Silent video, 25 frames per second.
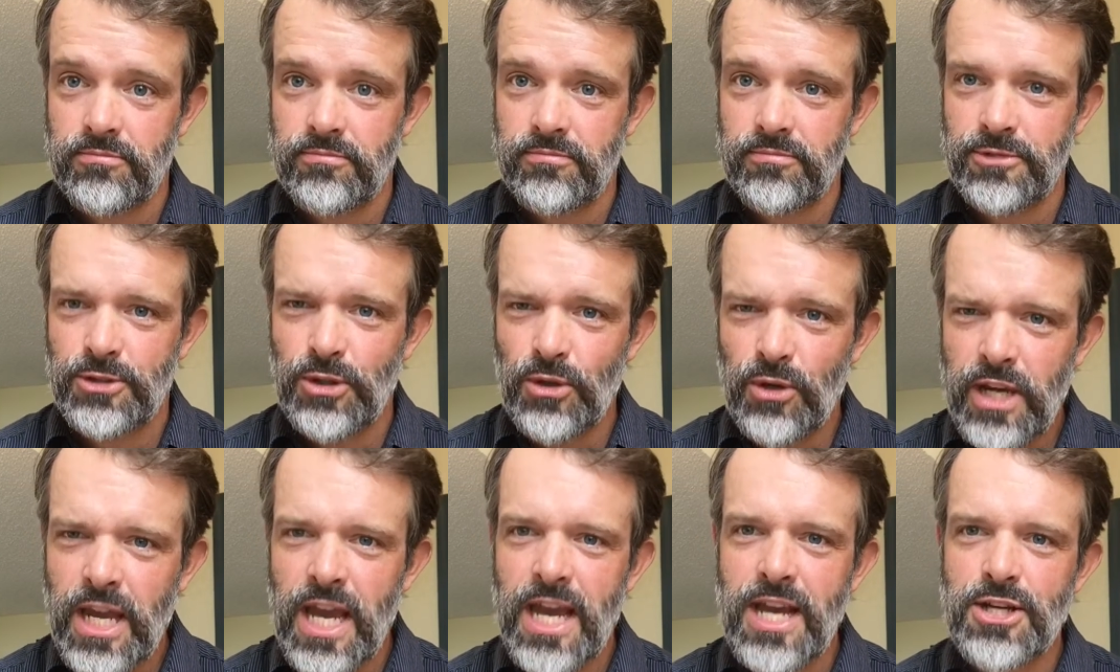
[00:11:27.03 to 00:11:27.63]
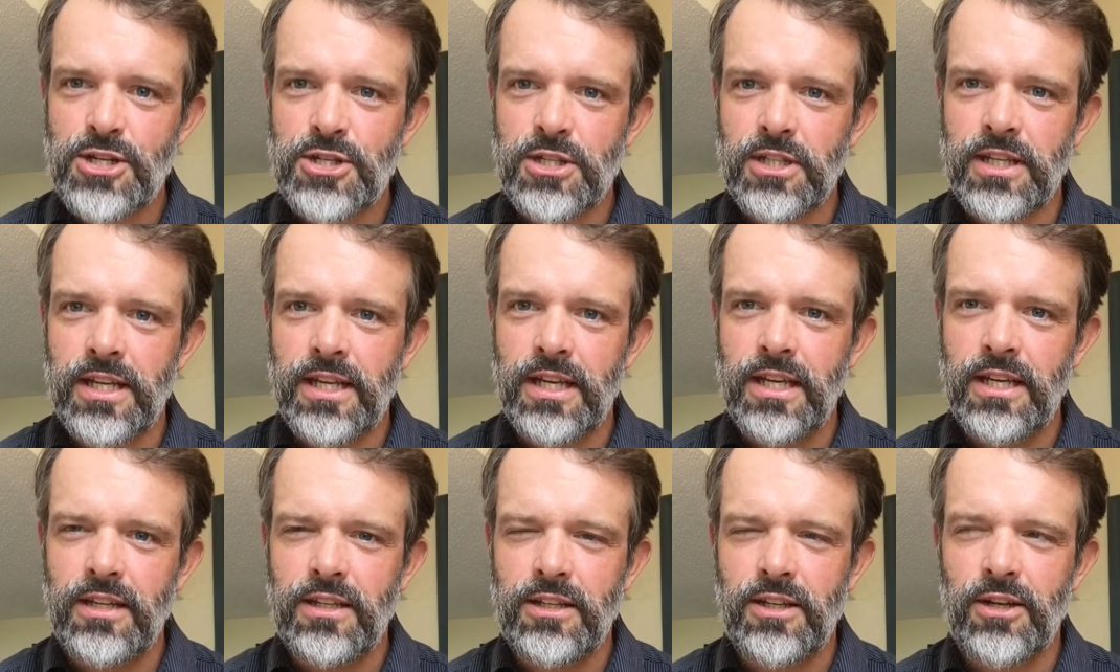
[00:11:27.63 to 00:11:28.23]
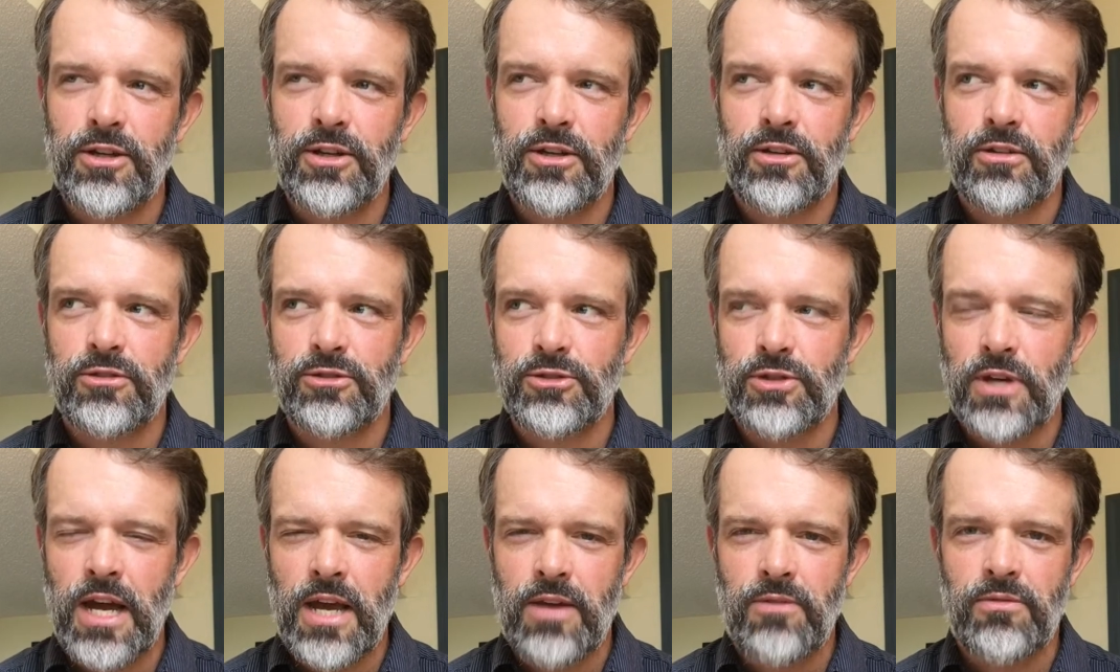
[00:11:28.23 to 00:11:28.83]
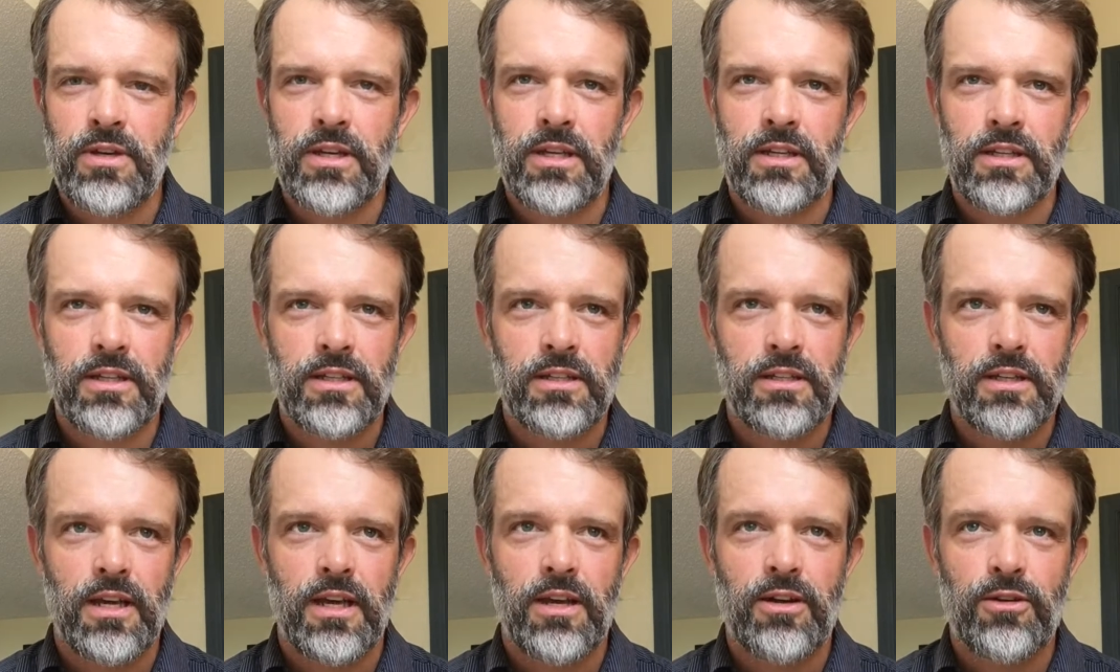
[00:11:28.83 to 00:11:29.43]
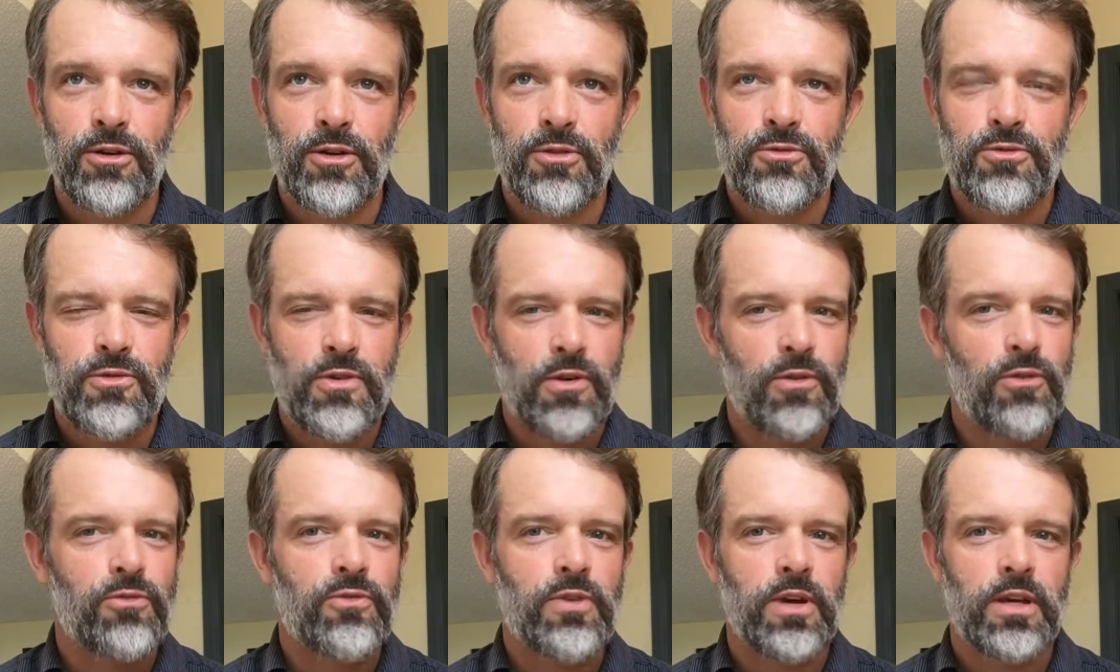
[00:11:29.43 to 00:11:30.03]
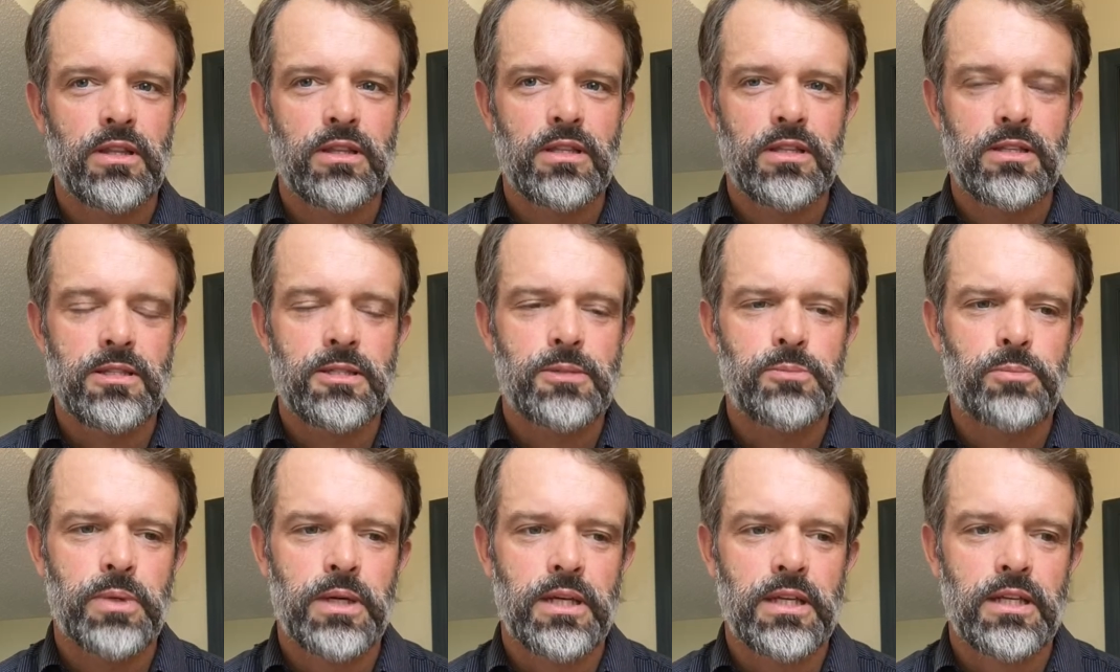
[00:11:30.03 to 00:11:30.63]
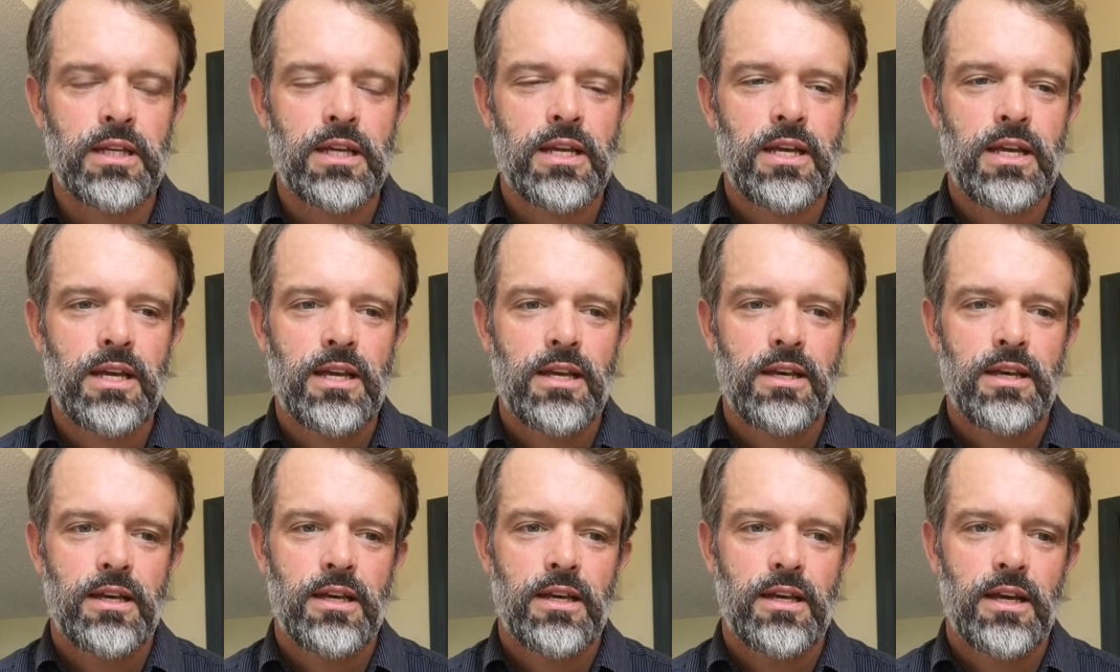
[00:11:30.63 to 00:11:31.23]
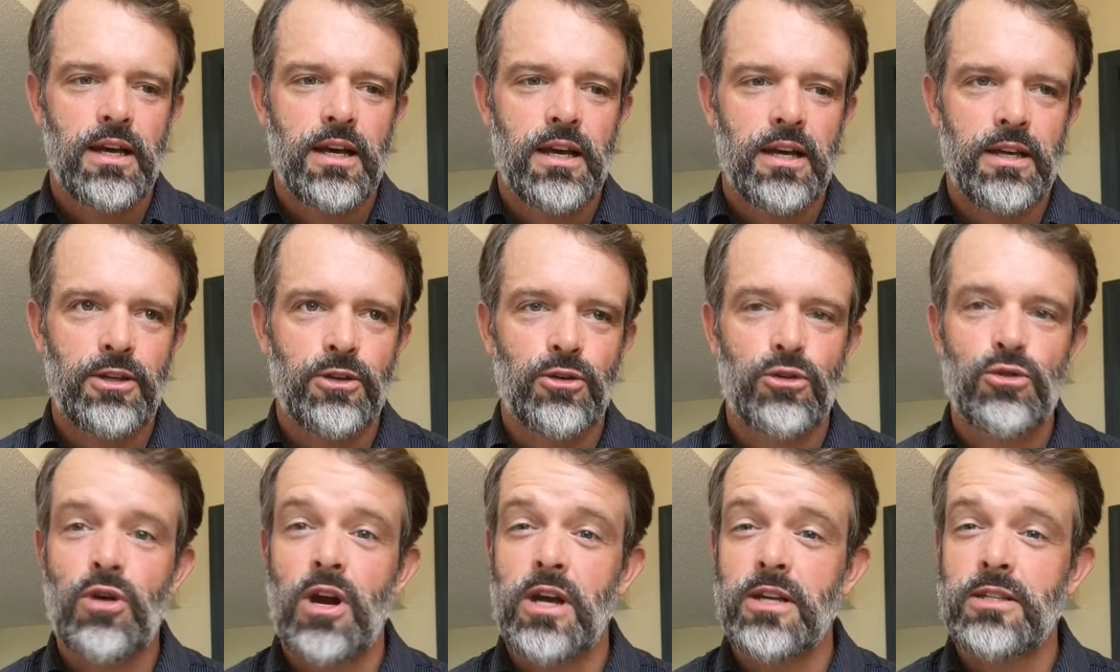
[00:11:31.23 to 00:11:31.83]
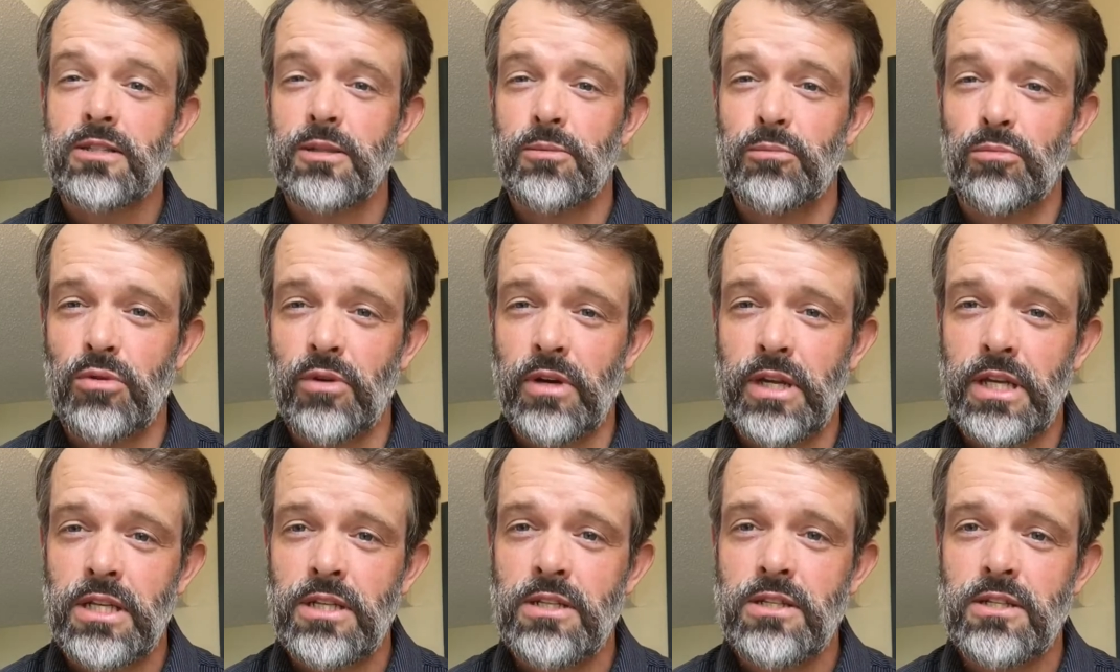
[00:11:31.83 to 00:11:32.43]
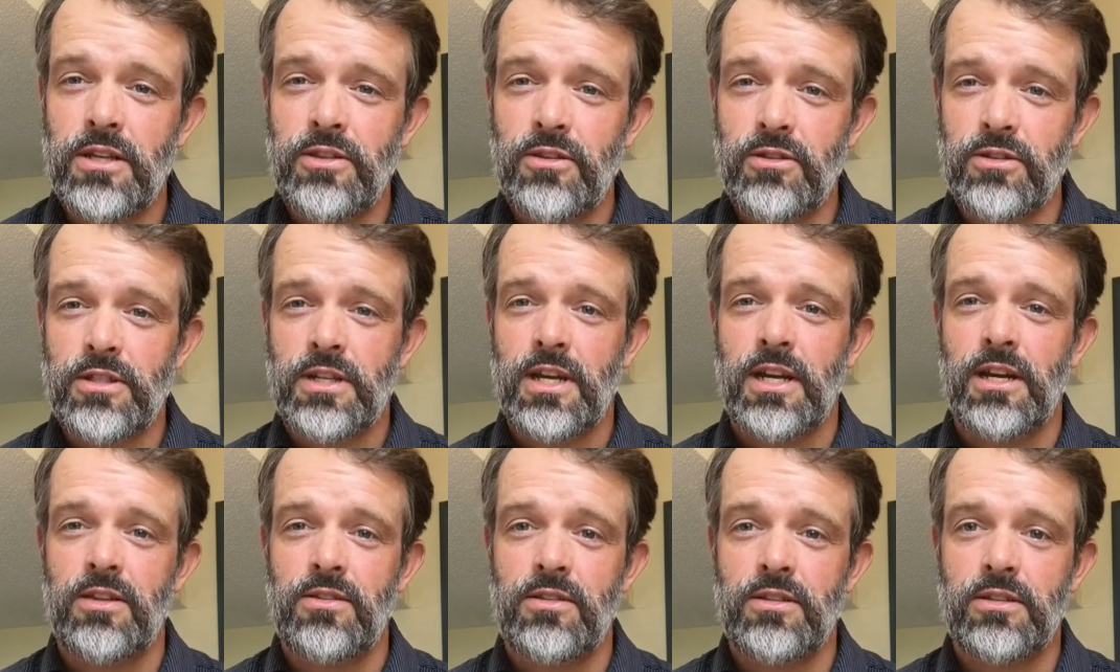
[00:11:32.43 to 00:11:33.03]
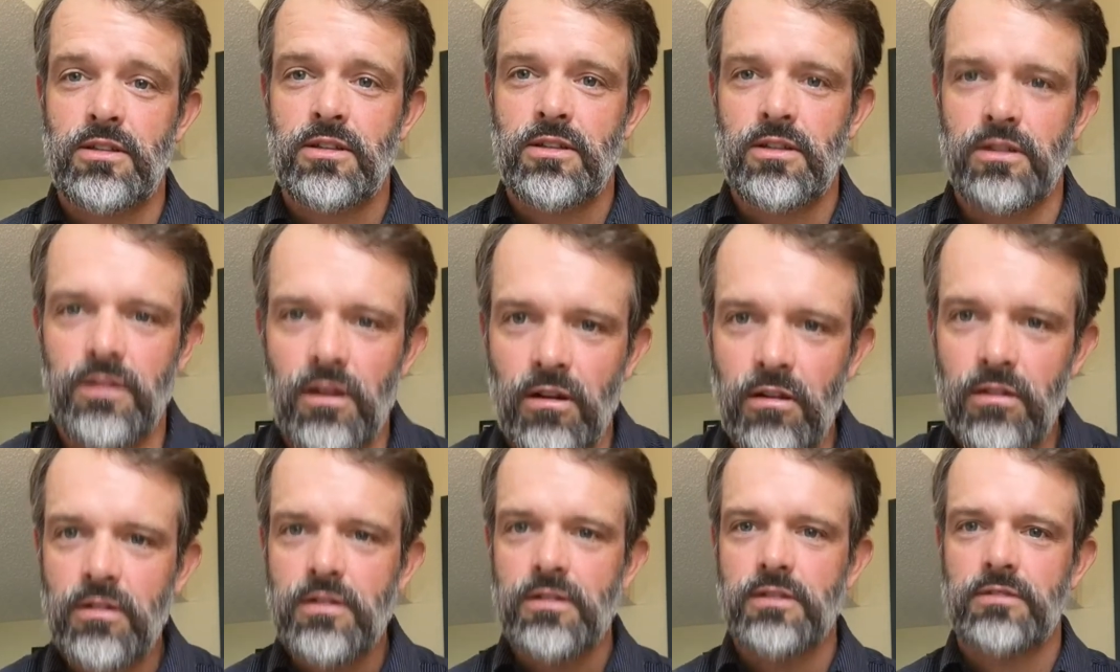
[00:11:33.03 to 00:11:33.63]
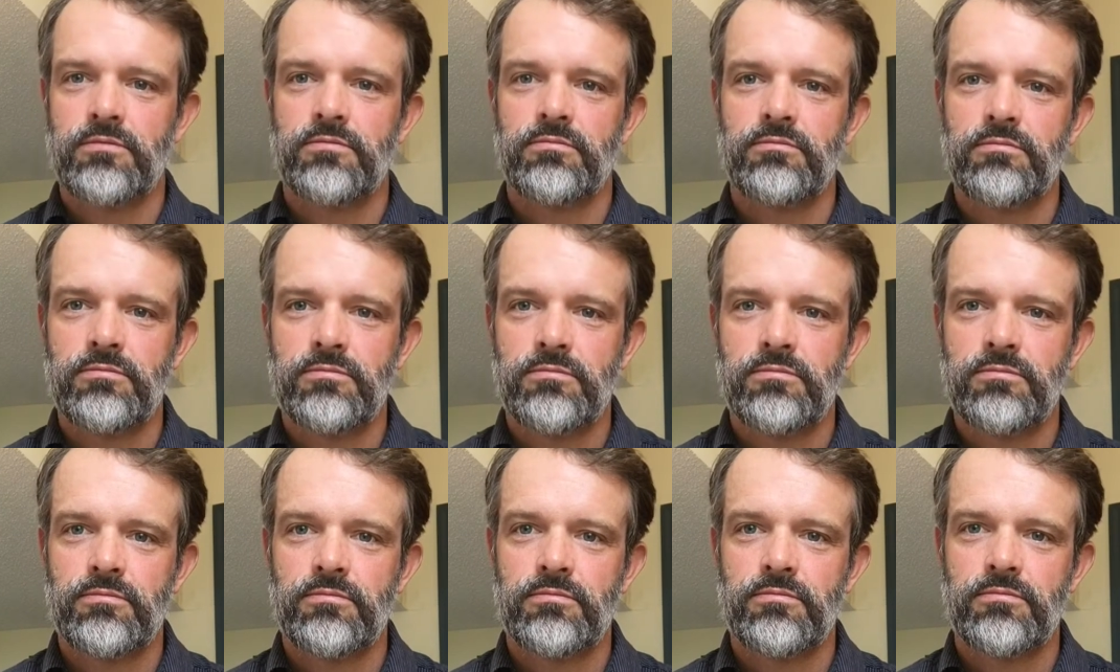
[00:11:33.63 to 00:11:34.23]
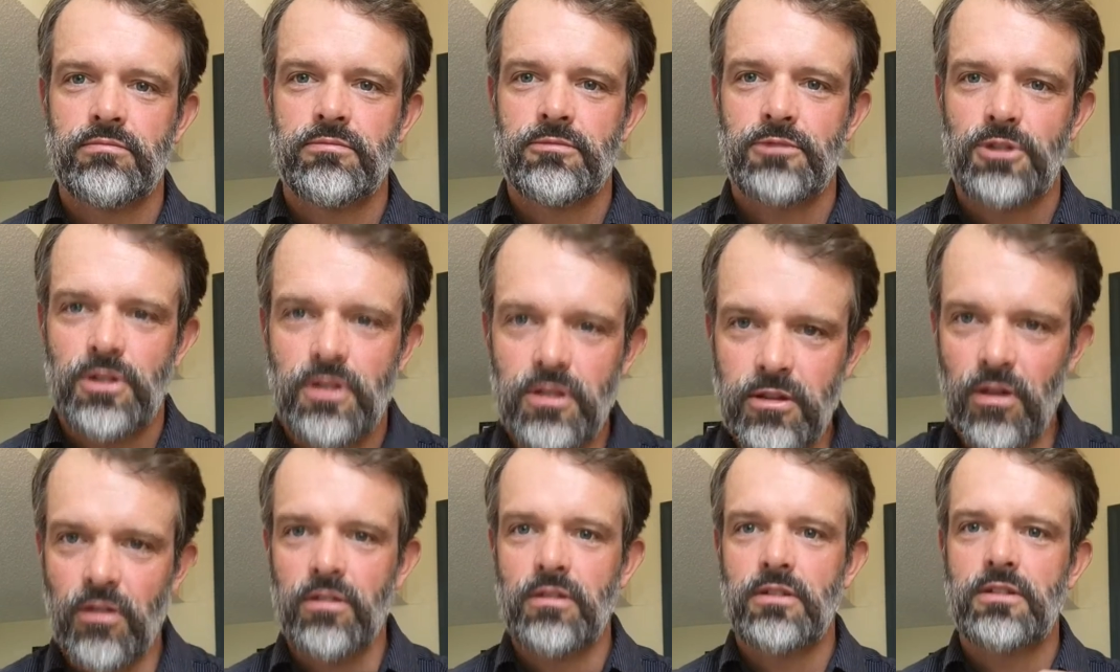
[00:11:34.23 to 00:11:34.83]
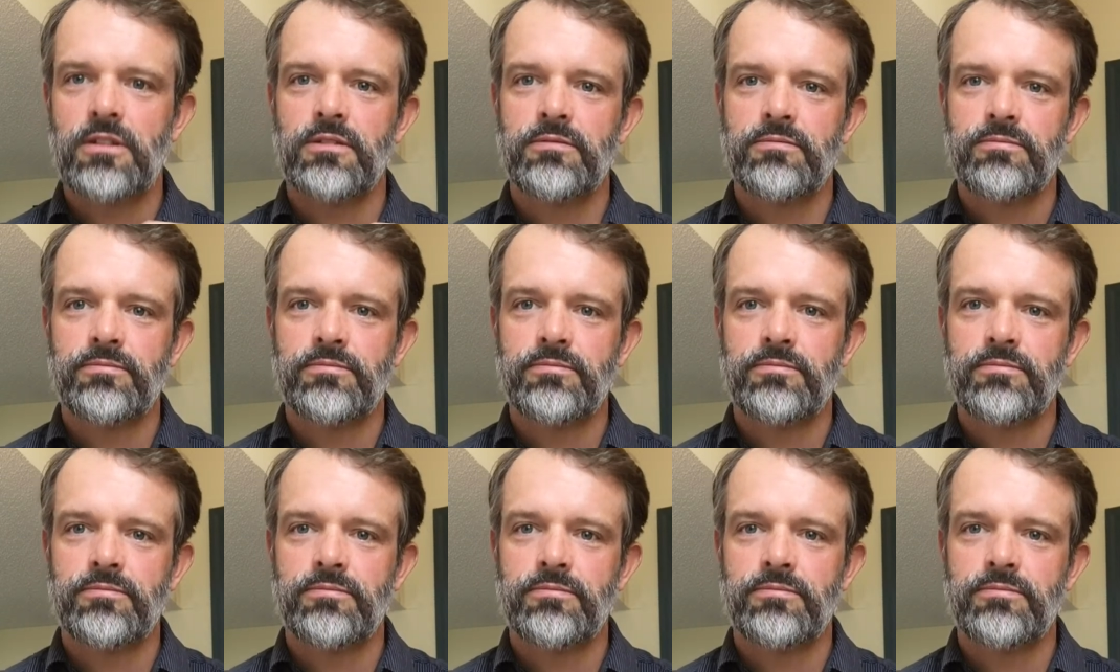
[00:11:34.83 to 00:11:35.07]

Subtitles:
So occasionally, you know, you're driving, and I don't know if you ever felt this, but you'll cross a bridge and there's kind of this ka-dunk, ka-dunk.